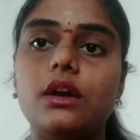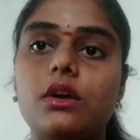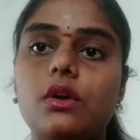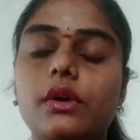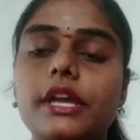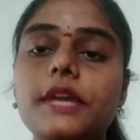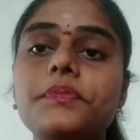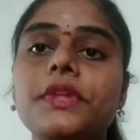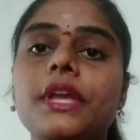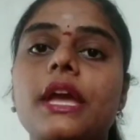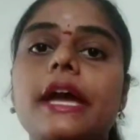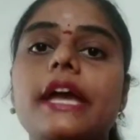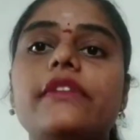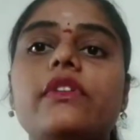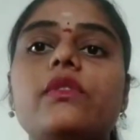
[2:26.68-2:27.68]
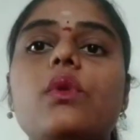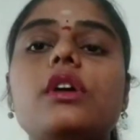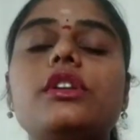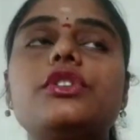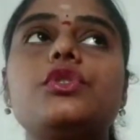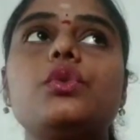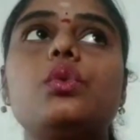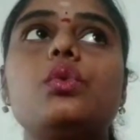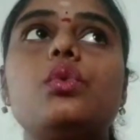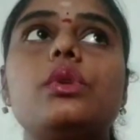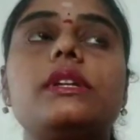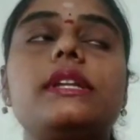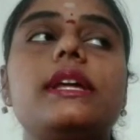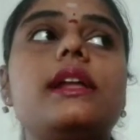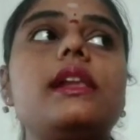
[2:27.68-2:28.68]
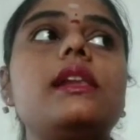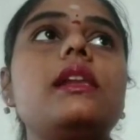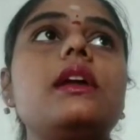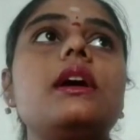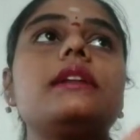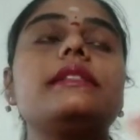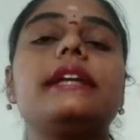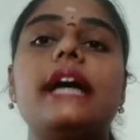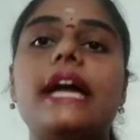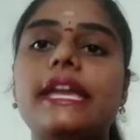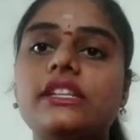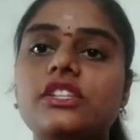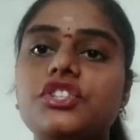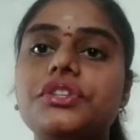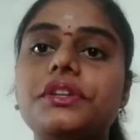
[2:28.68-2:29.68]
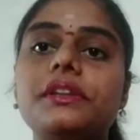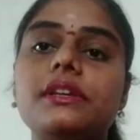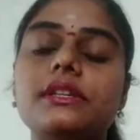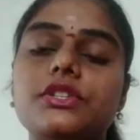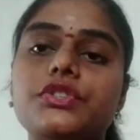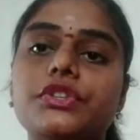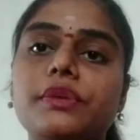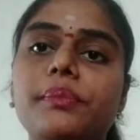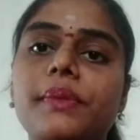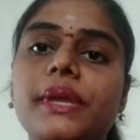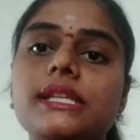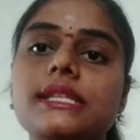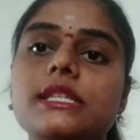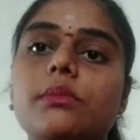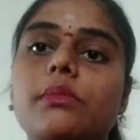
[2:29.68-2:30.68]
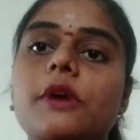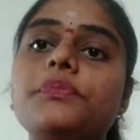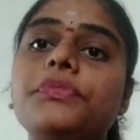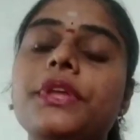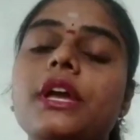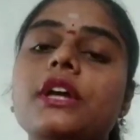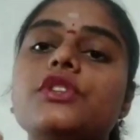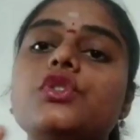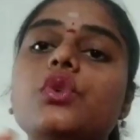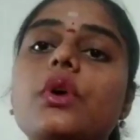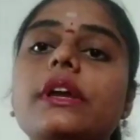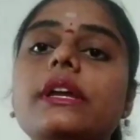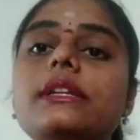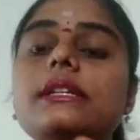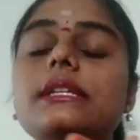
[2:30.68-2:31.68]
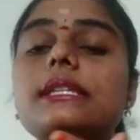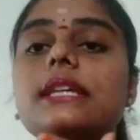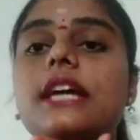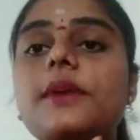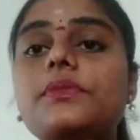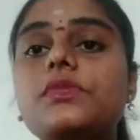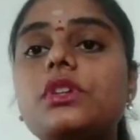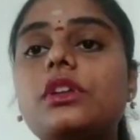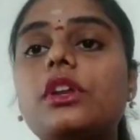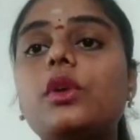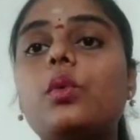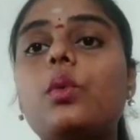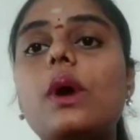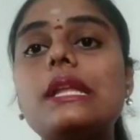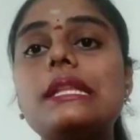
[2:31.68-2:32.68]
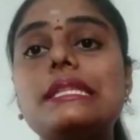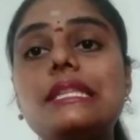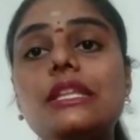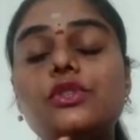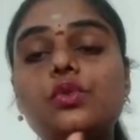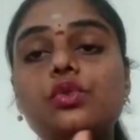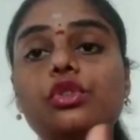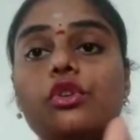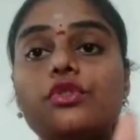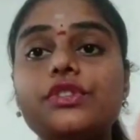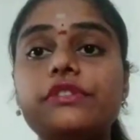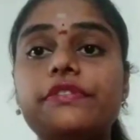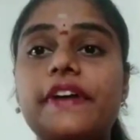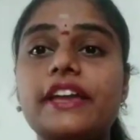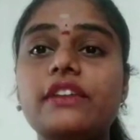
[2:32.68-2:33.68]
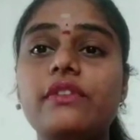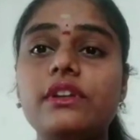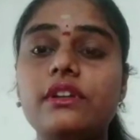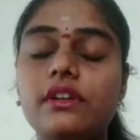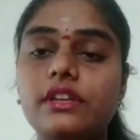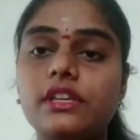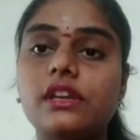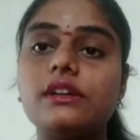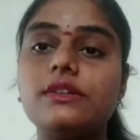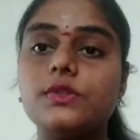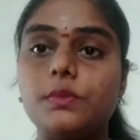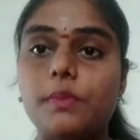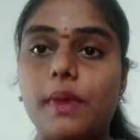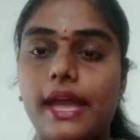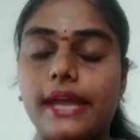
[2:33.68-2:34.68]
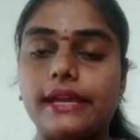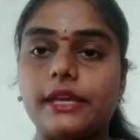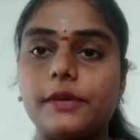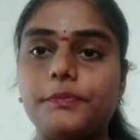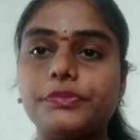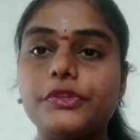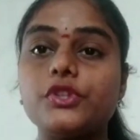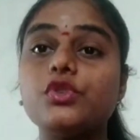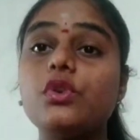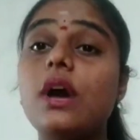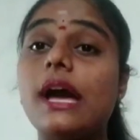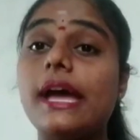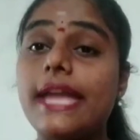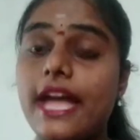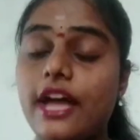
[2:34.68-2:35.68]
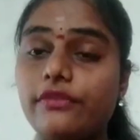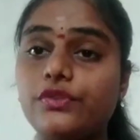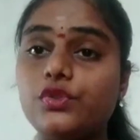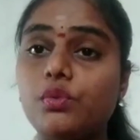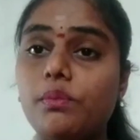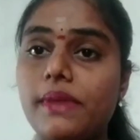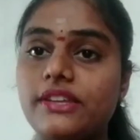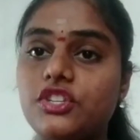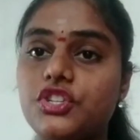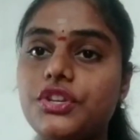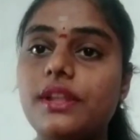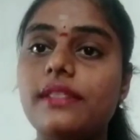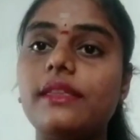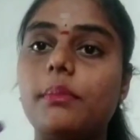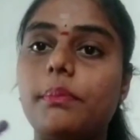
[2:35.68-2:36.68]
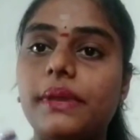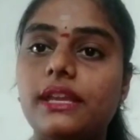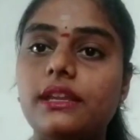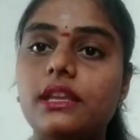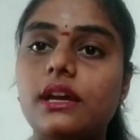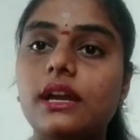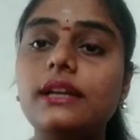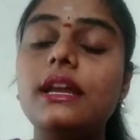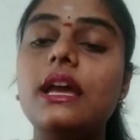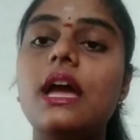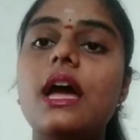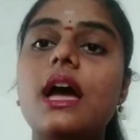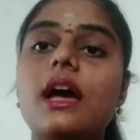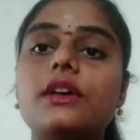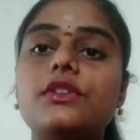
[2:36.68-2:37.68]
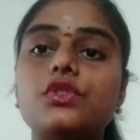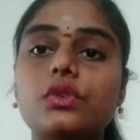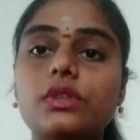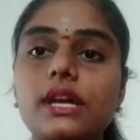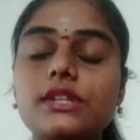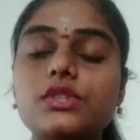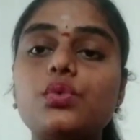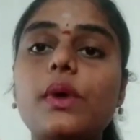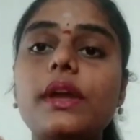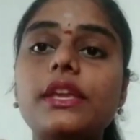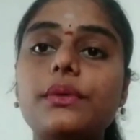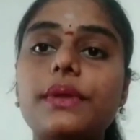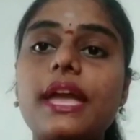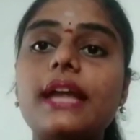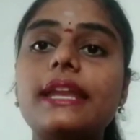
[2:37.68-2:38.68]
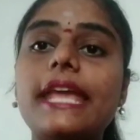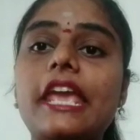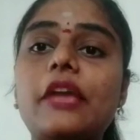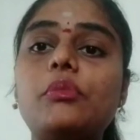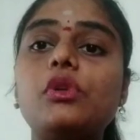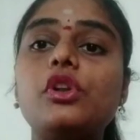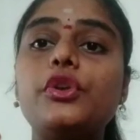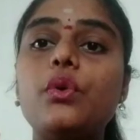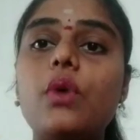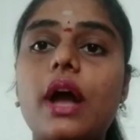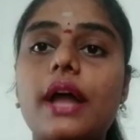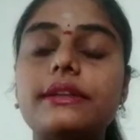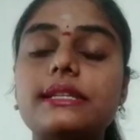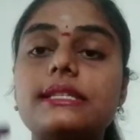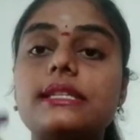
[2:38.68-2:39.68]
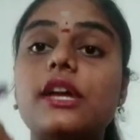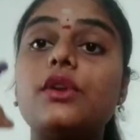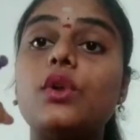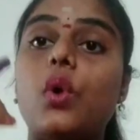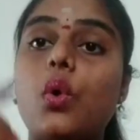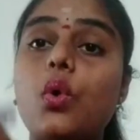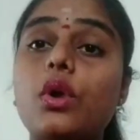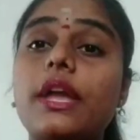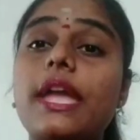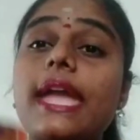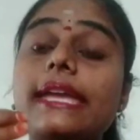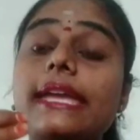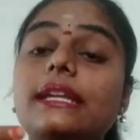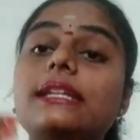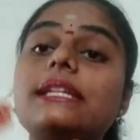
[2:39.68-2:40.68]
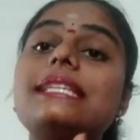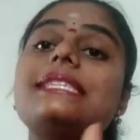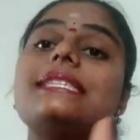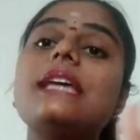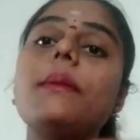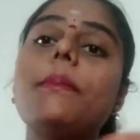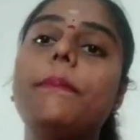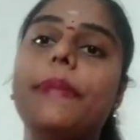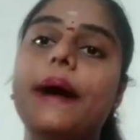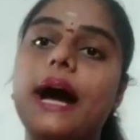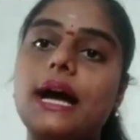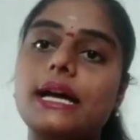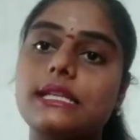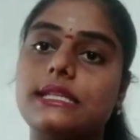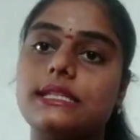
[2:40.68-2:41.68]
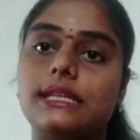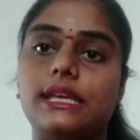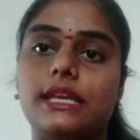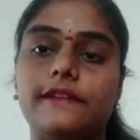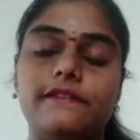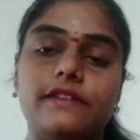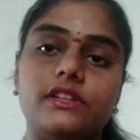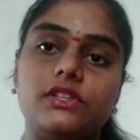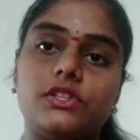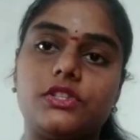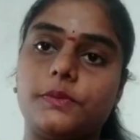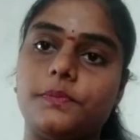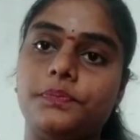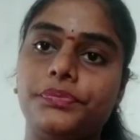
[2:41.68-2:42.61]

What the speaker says: Okay, if I want to tell the ancient history means, so it is comes around once the 2500 years back. So I have to mention the period. So that's why you can able to understand, okay, it is a past event.